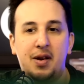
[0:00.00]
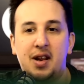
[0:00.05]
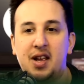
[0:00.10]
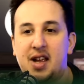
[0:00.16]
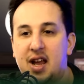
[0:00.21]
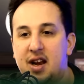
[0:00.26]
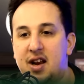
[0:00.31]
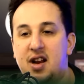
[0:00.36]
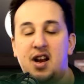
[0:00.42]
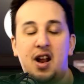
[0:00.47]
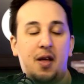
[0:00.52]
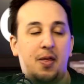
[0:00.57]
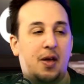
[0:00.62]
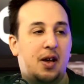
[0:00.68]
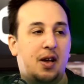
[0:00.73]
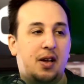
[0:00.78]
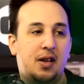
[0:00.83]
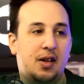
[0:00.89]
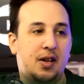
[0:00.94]
And again,
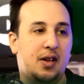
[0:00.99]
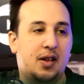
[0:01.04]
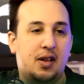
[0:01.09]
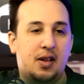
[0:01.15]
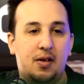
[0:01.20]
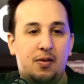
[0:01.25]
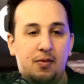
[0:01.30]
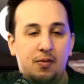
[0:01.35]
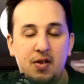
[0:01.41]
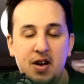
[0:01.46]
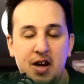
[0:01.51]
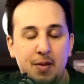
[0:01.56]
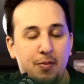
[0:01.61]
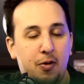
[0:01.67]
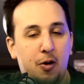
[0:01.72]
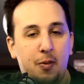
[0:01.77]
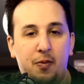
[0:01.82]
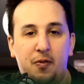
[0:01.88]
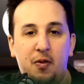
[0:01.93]
another really
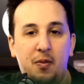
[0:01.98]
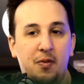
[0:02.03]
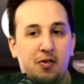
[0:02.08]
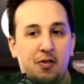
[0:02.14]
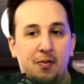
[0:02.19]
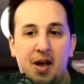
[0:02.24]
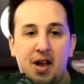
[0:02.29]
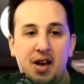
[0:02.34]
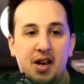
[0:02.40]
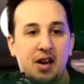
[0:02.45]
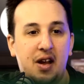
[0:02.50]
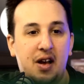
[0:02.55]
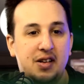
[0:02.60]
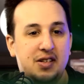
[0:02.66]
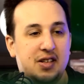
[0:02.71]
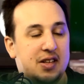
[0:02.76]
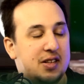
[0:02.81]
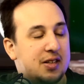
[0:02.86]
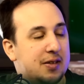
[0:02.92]
poor performance from Man
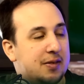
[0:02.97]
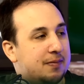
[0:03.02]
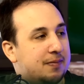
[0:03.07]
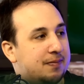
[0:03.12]
United.